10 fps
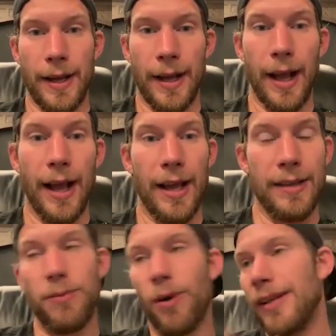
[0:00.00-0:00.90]
Uh,
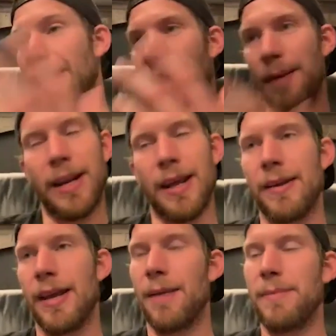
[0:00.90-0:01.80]
well, yeah. I mean,
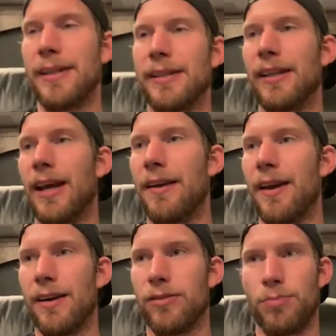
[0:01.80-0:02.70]
I, I mean, I
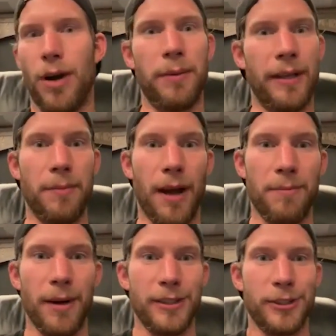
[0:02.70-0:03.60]
probably a, a,
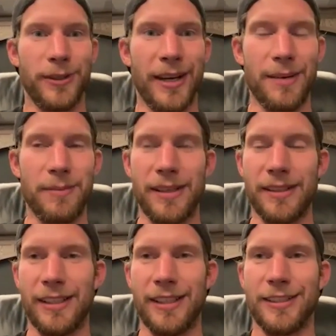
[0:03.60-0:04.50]
bunch, right? I
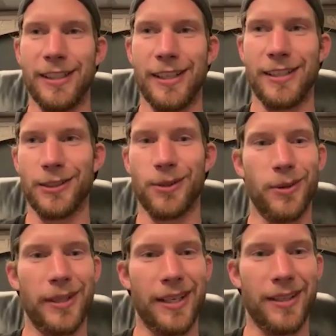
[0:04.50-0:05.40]
mean, it's a it's a
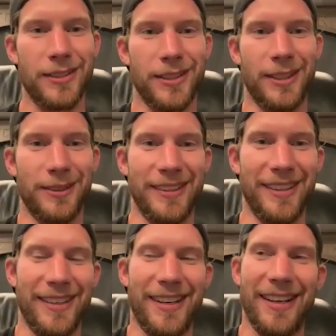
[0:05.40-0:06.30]
goalie carousel out
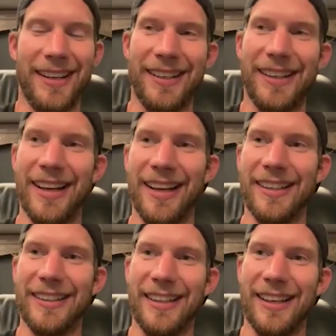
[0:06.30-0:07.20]
there today, and
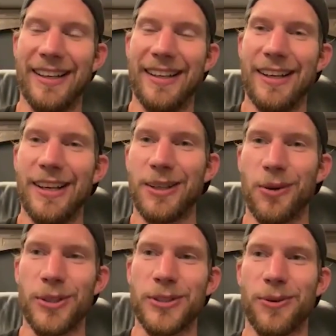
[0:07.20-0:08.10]
and uh,
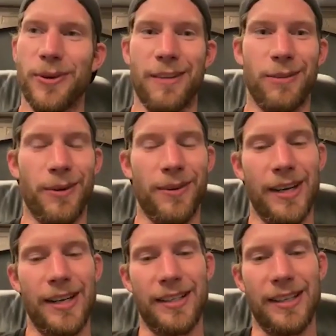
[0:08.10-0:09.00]
goalies are going everywhere,
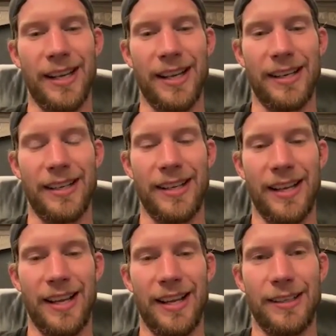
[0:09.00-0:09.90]
right? And and
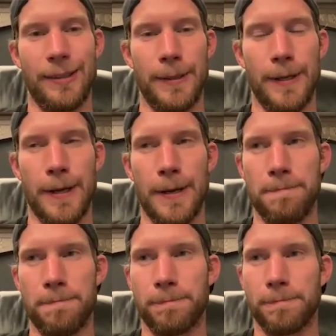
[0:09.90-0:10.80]
and
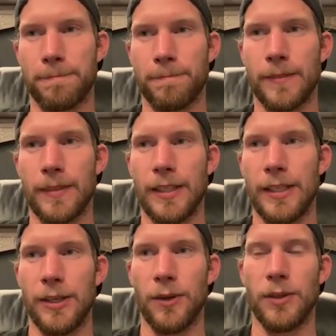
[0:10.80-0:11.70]
um,
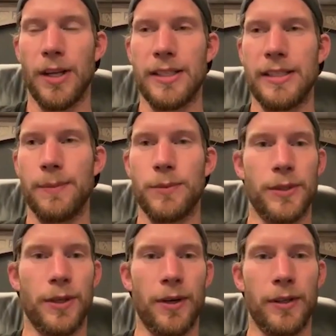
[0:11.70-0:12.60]
you know, a lot of teams
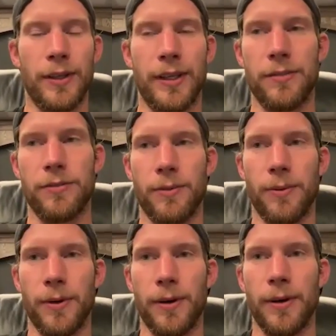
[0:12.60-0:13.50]
are, are looking
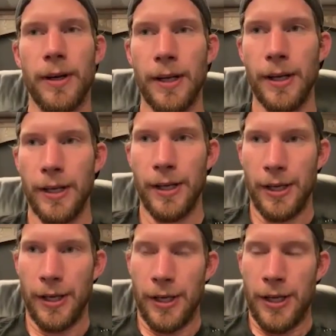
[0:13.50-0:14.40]
for
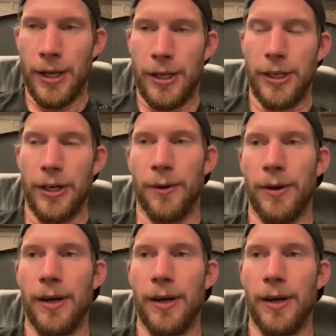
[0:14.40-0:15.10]
you know